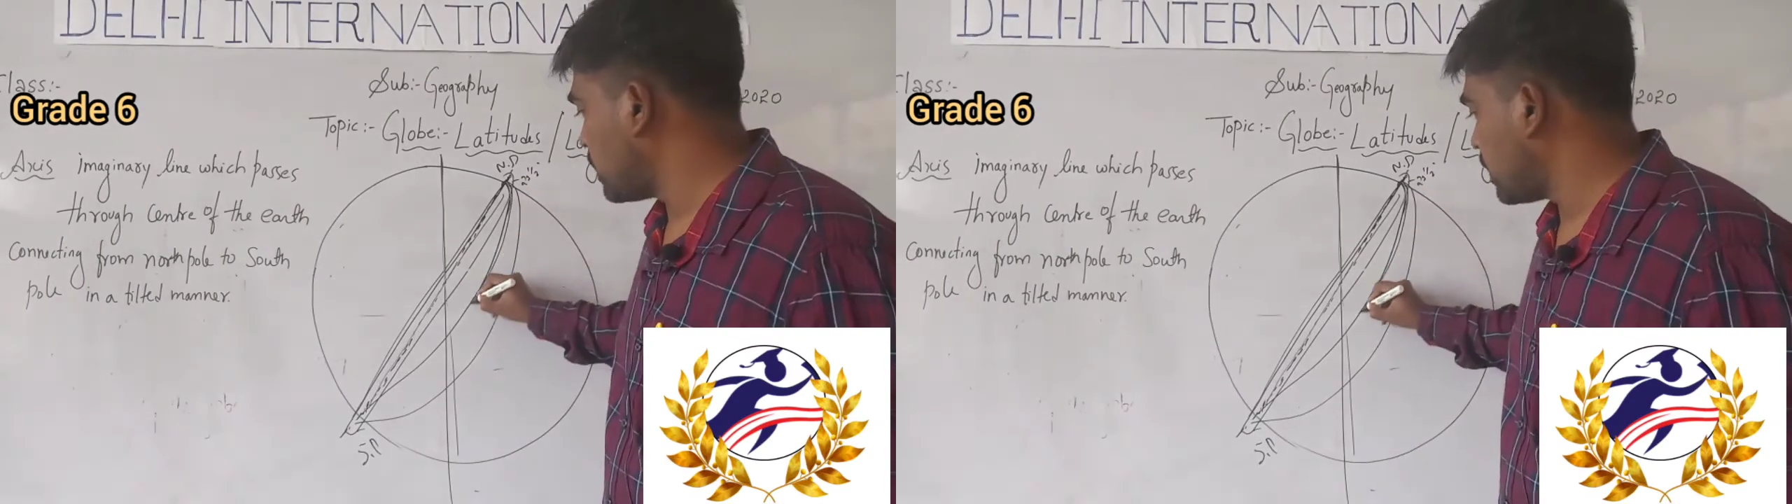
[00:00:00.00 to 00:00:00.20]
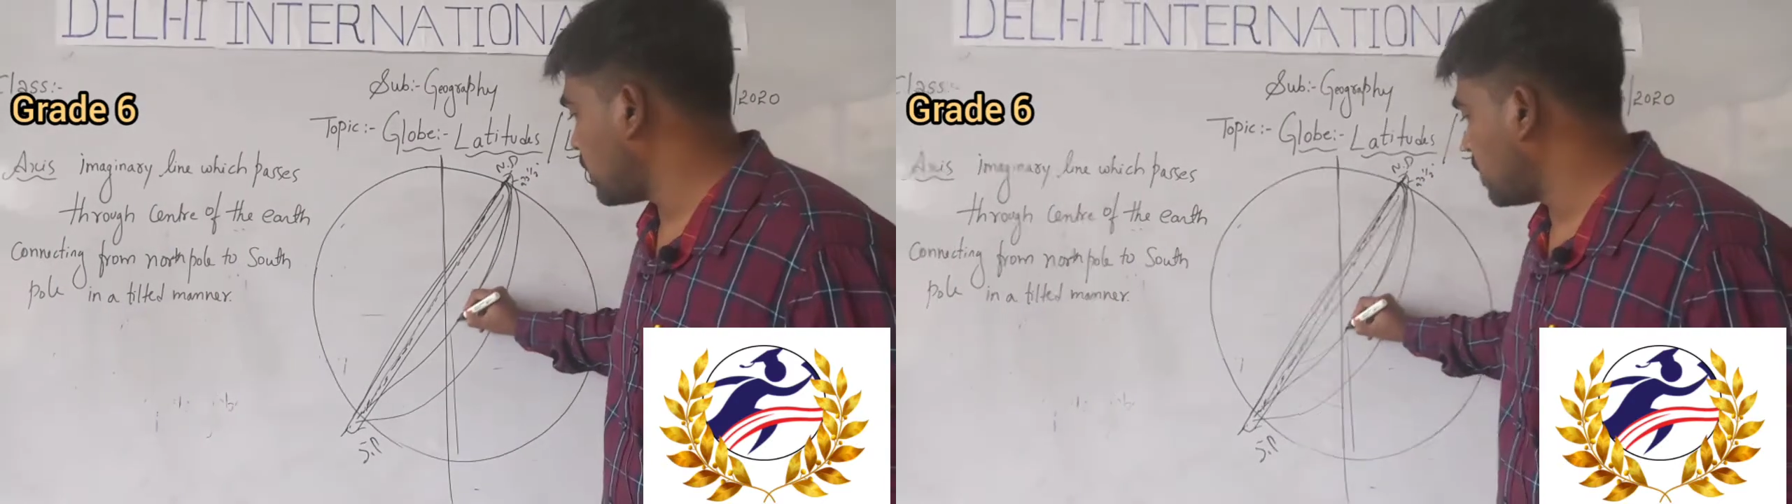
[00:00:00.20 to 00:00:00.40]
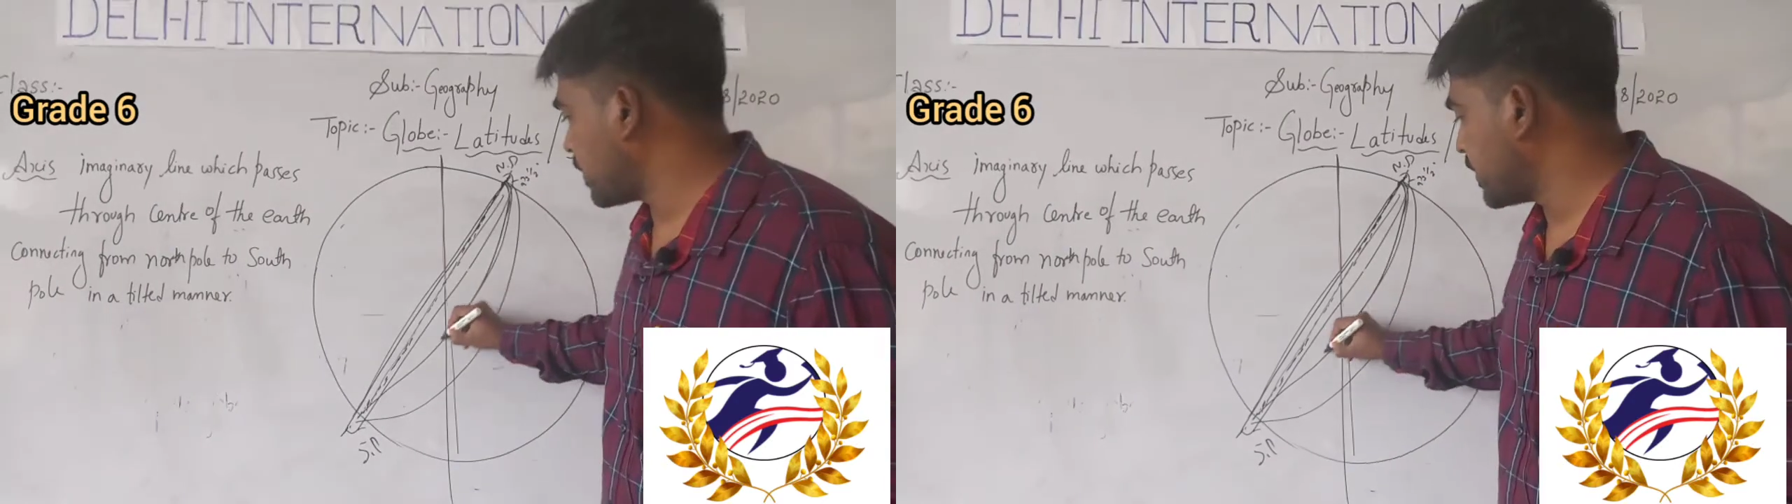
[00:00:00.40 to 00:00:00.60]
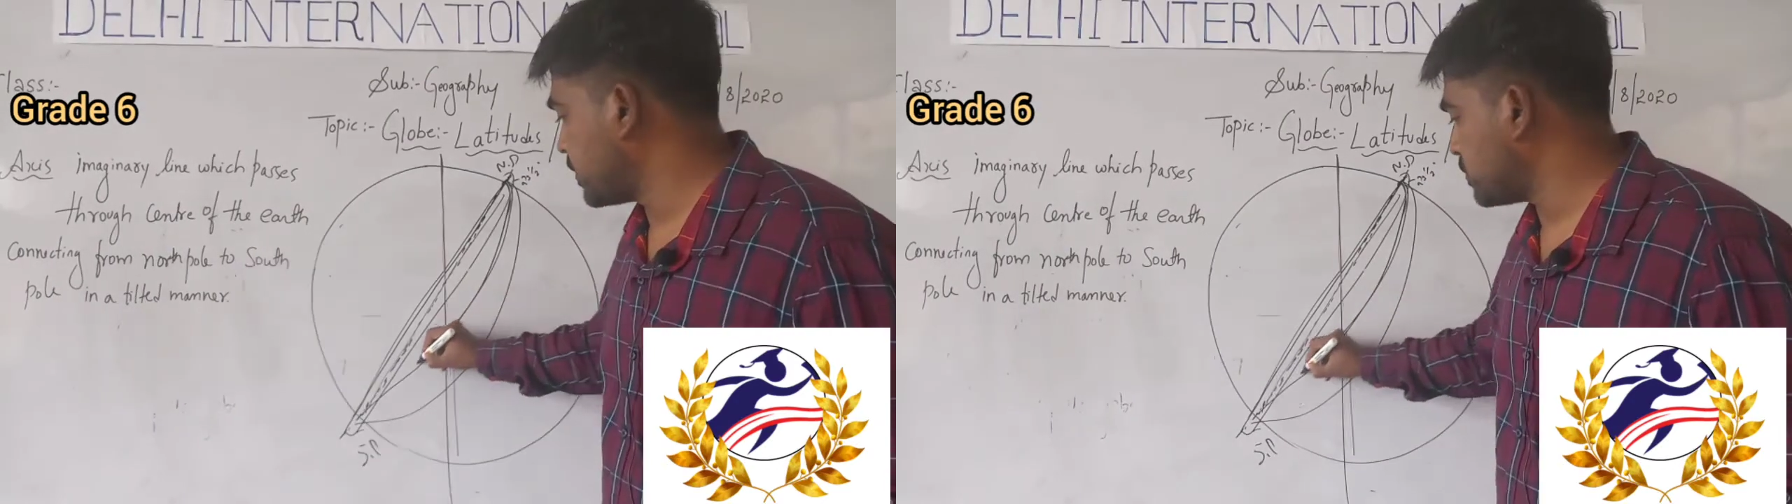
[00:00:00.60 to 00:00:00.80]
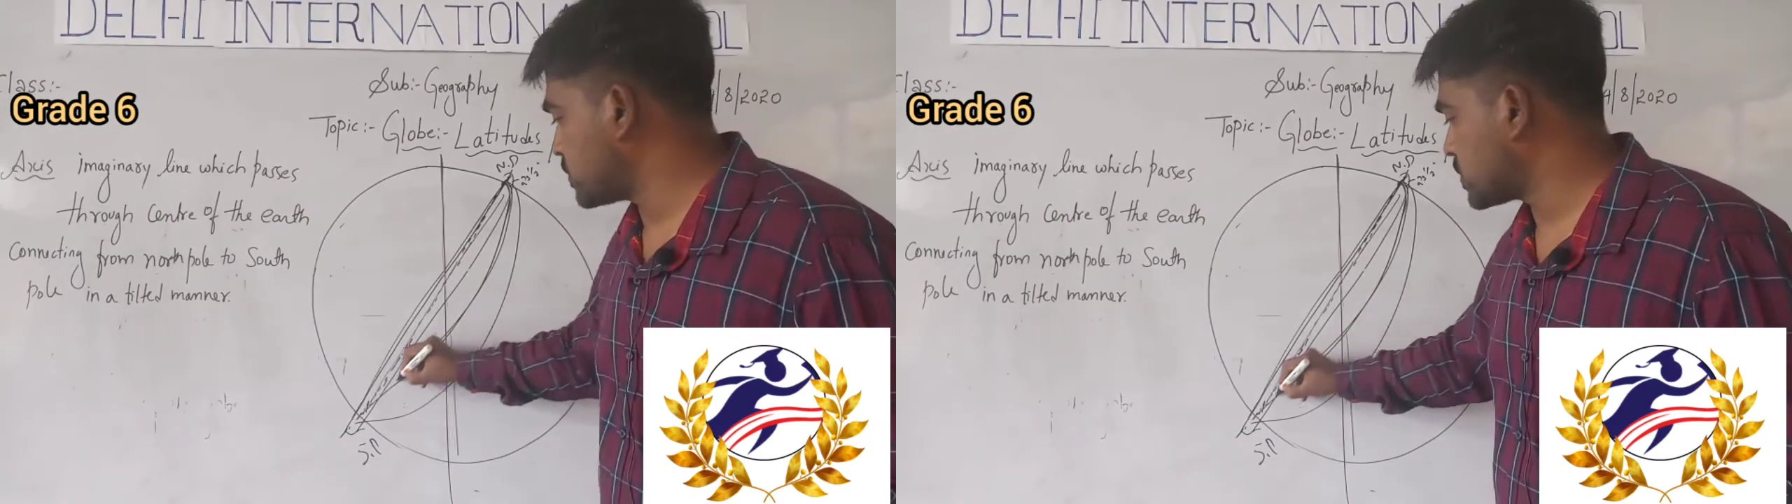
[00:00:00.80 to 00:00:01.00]

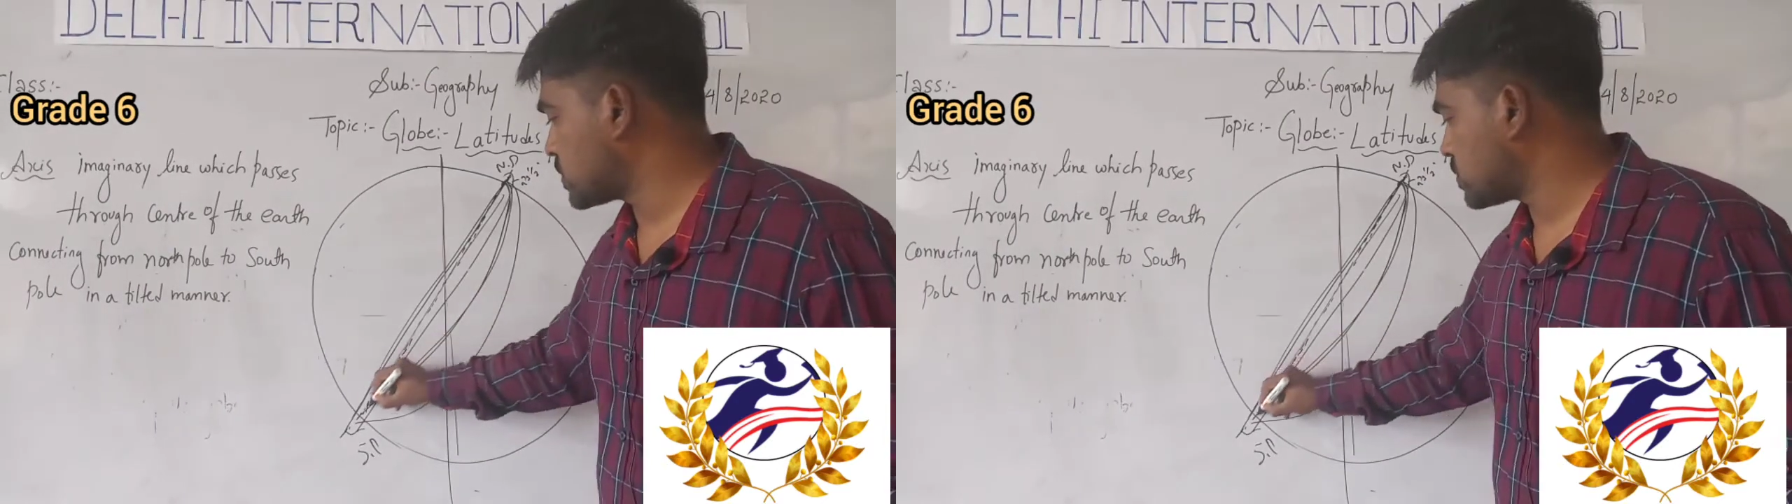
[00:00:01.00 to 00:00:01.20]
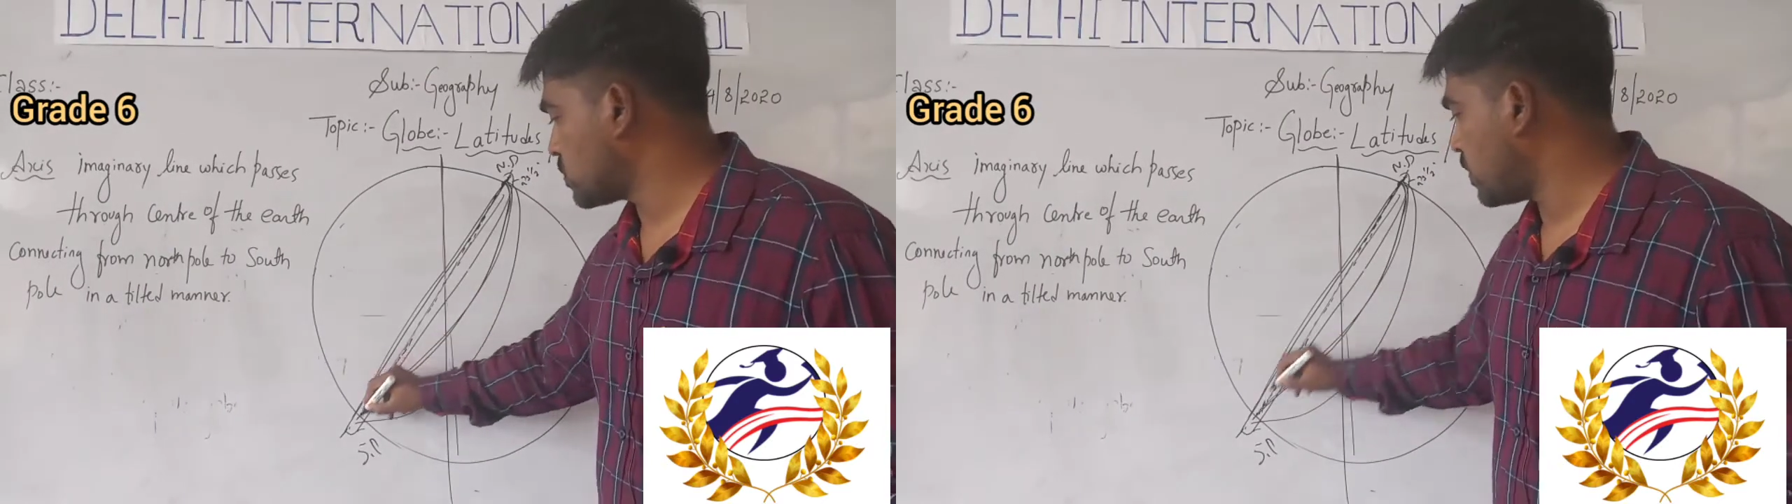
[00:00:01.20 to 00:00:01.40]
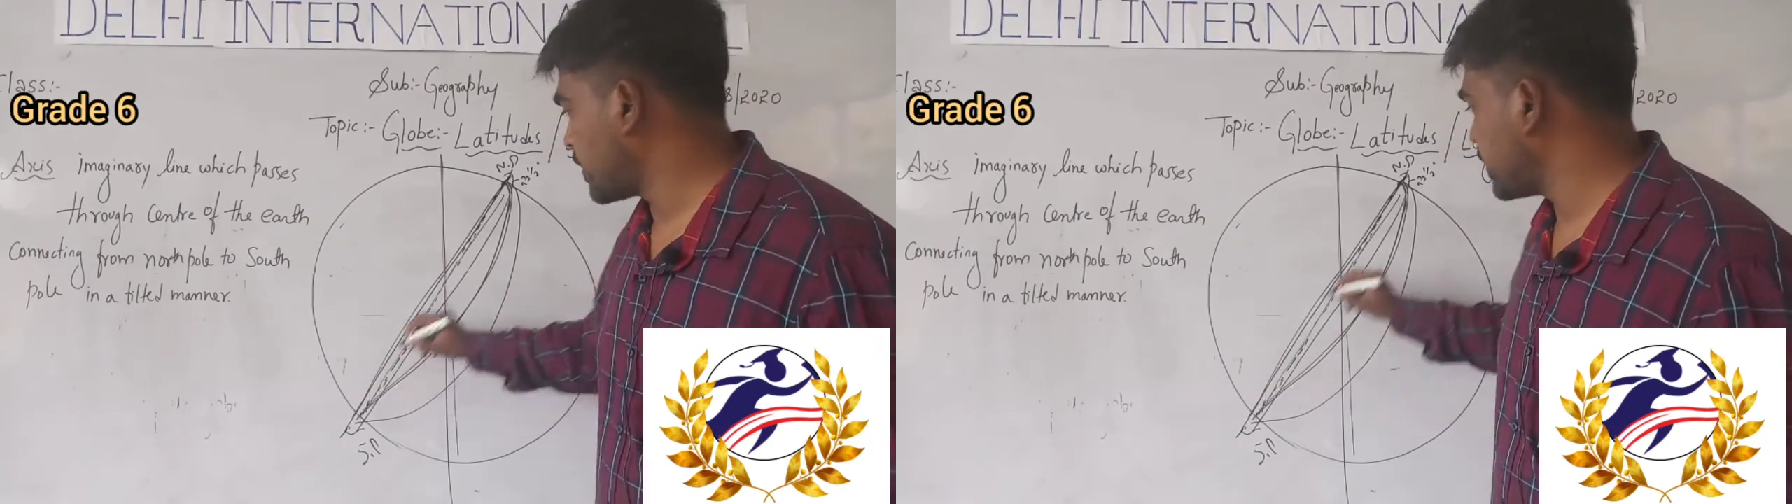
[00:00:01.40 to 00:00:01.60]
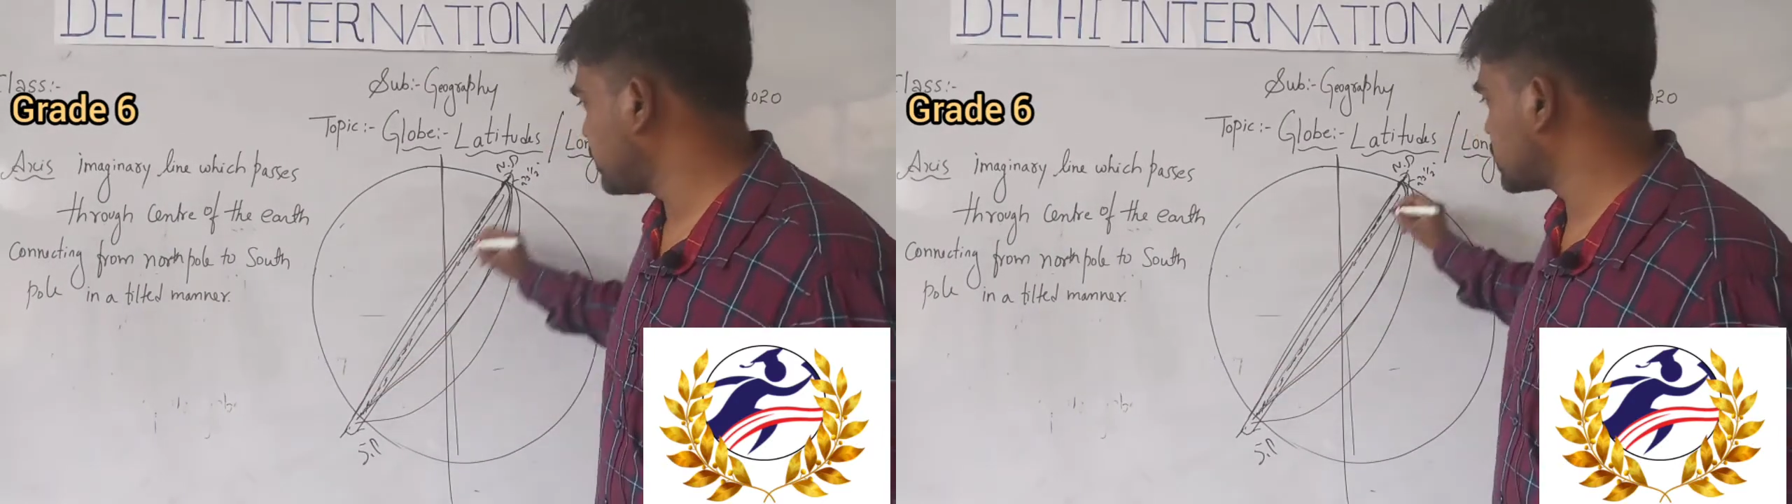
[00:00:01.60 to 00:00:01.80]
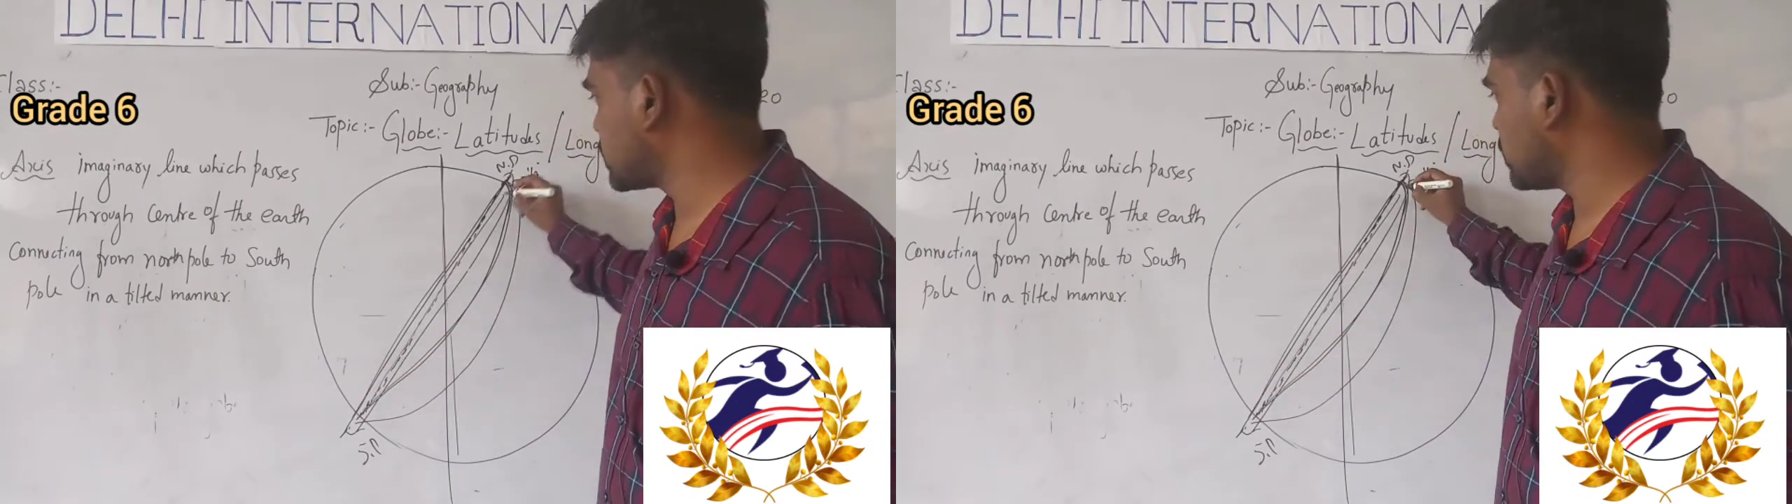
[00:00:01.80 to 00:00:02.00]
longitudes. So longitudes